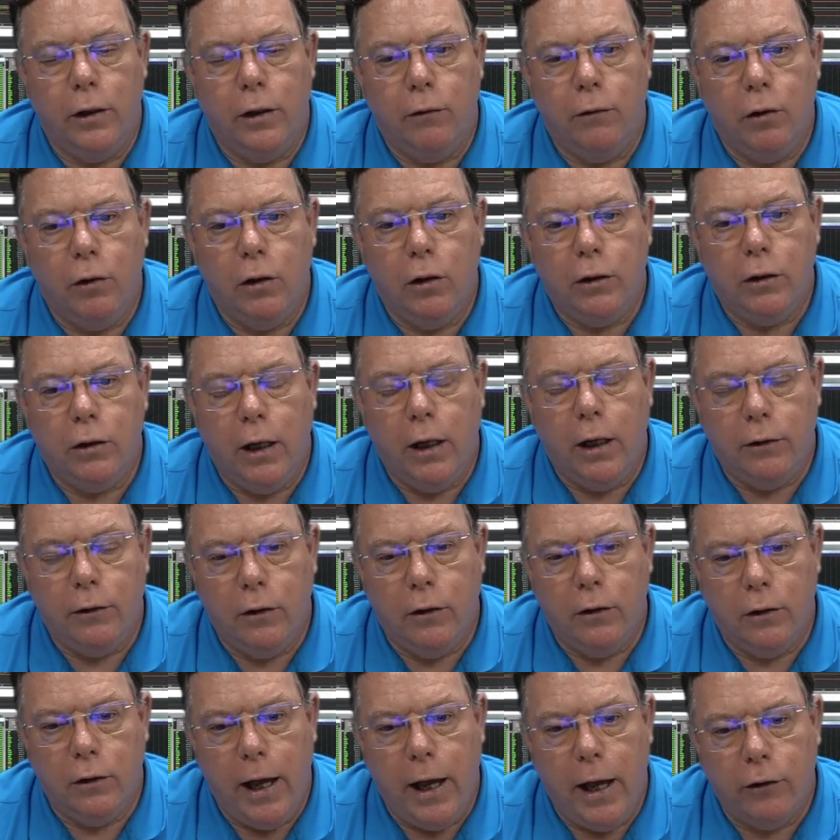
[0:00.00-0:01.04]
If we looked at
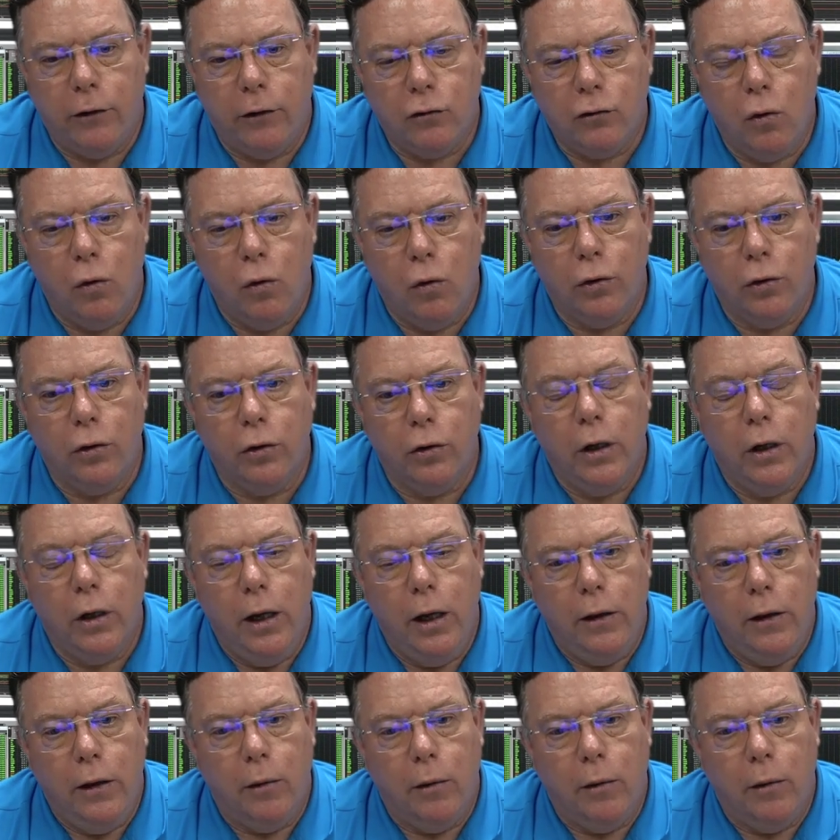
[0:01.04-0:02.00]
the last quarter,